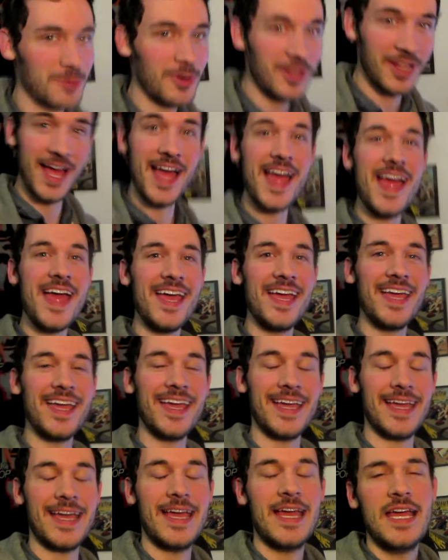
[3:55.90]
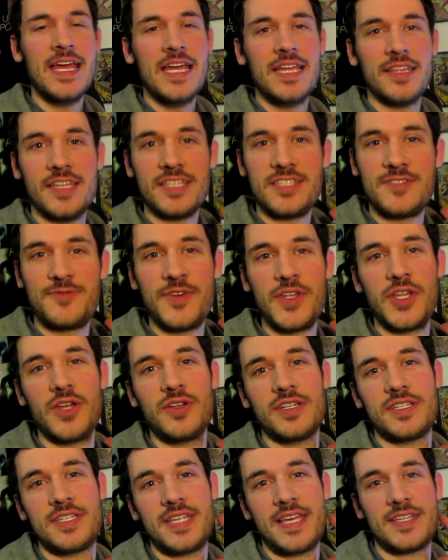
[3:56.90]
Well, hey! This video
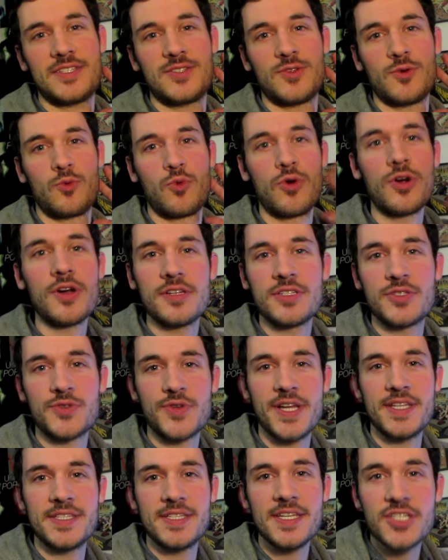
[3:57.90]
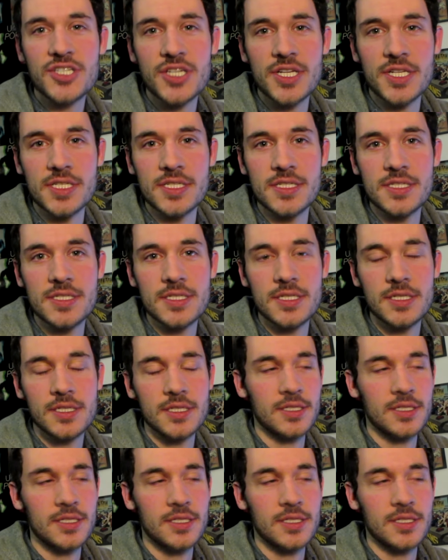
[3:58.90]
just has the worst transitions.